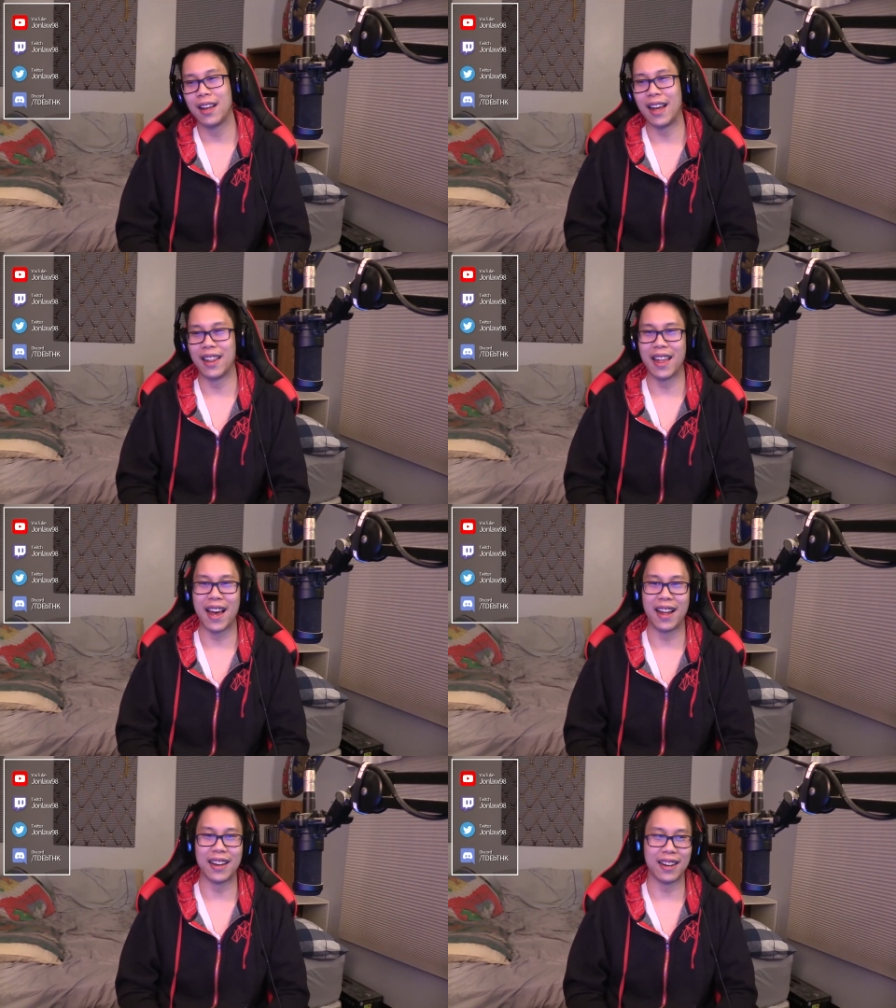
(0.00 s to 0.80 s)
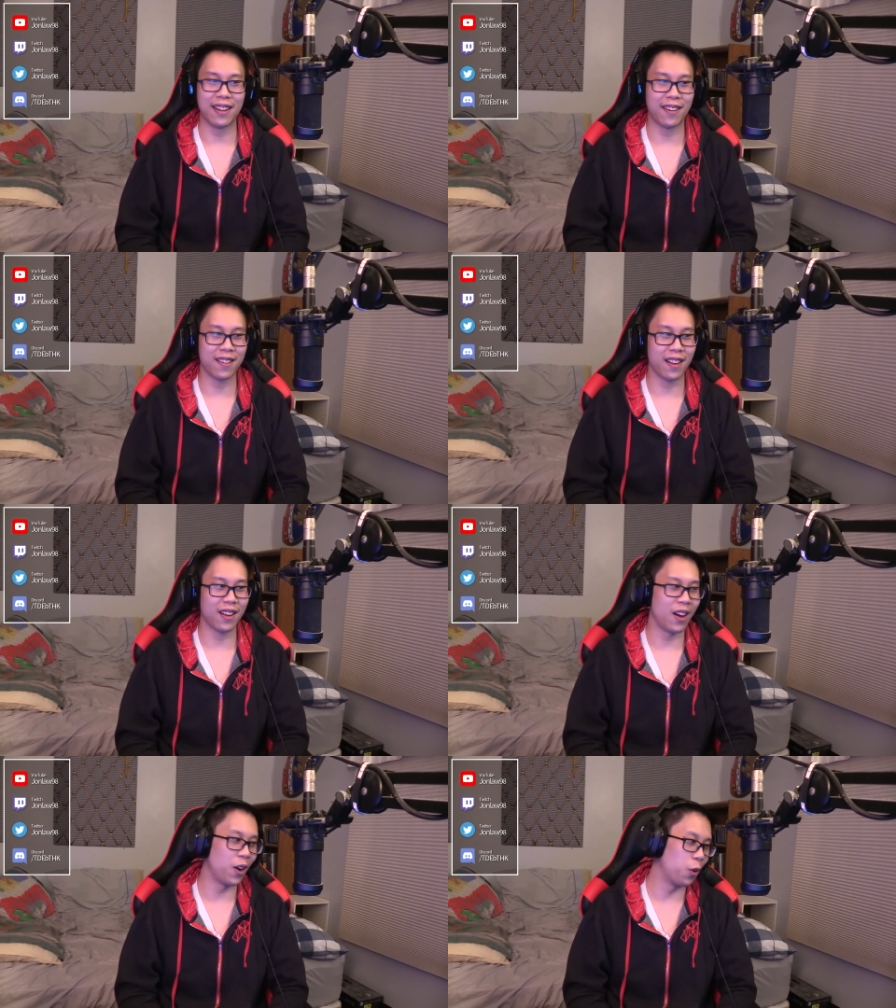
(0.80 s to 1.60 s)
And then it's just like,
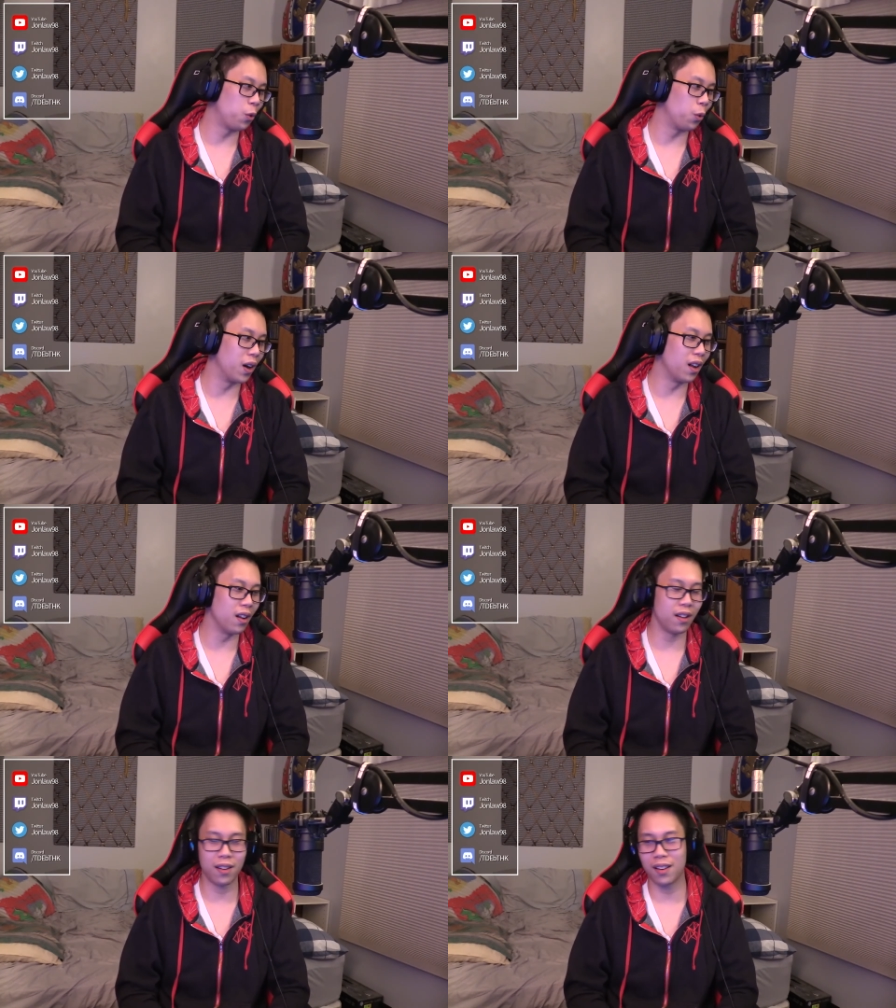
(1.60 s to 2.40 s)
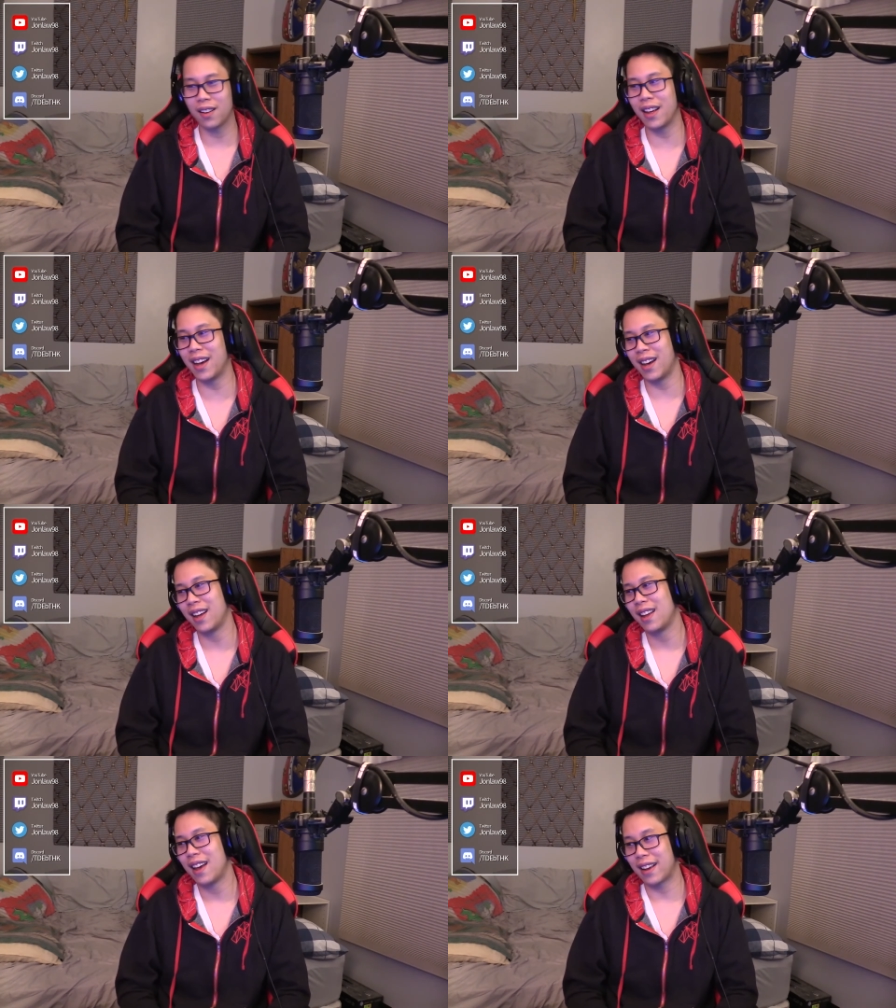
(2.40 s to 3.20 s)
oh, well, I
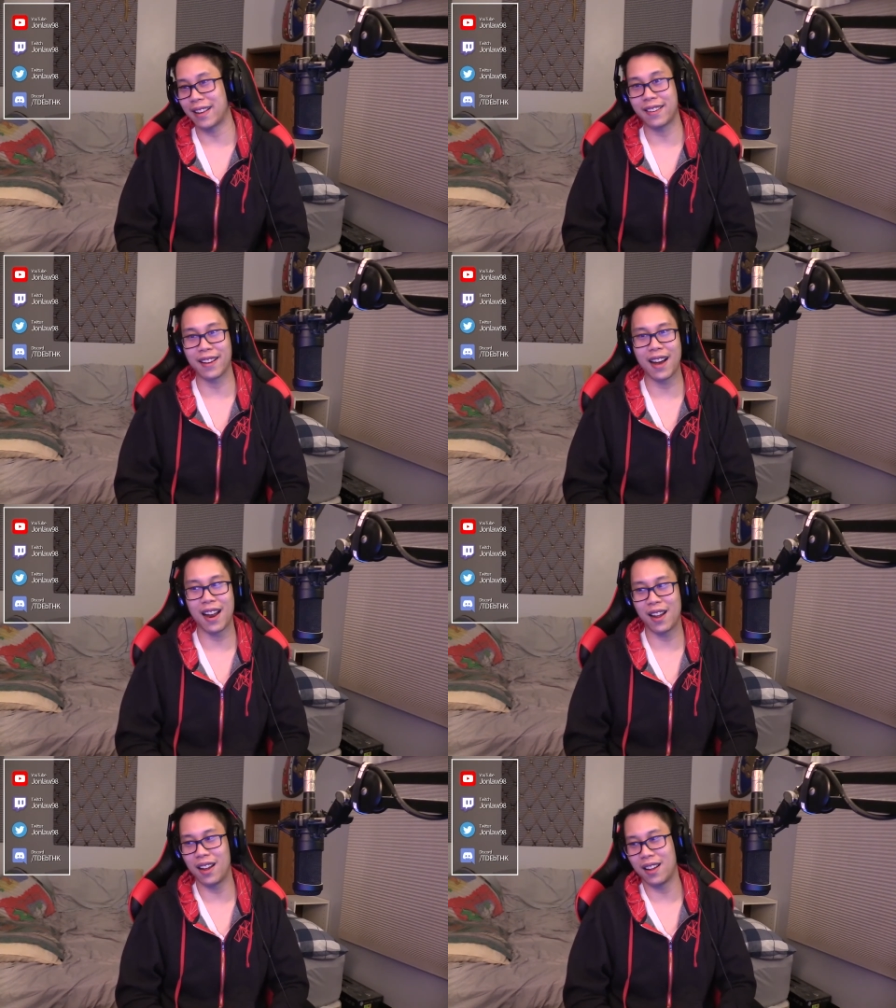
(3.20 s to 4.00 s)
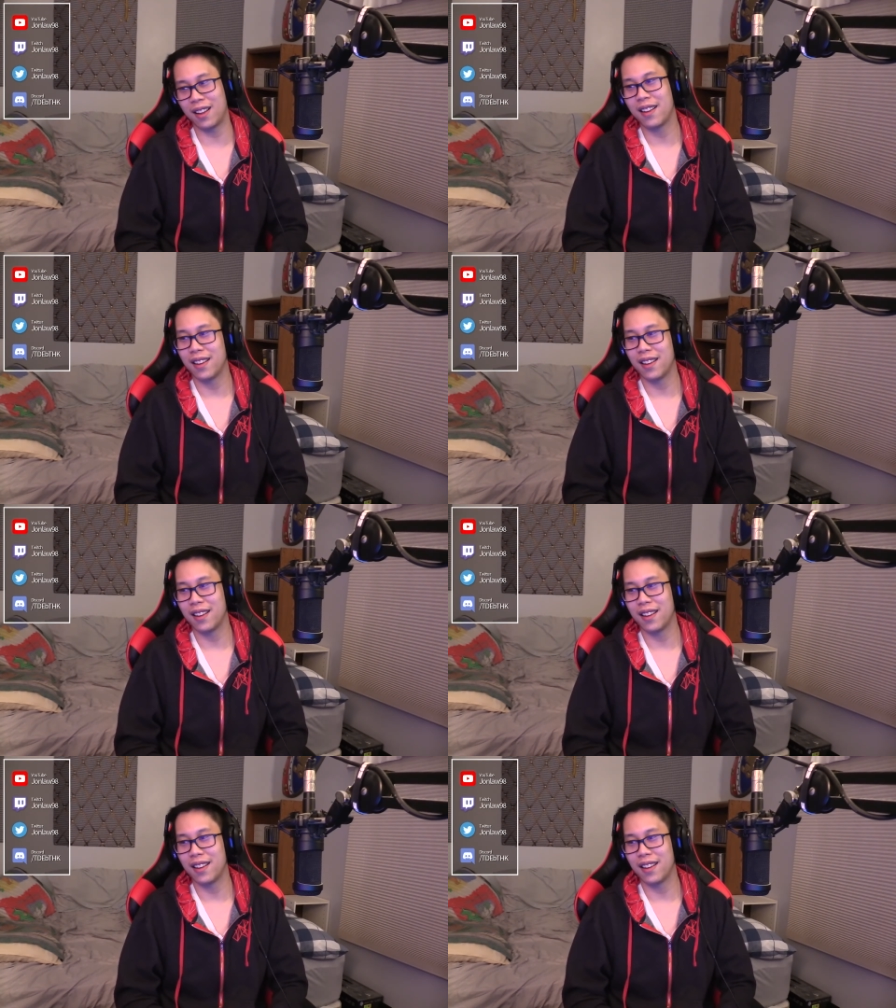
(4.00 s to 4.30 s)
guess I gotta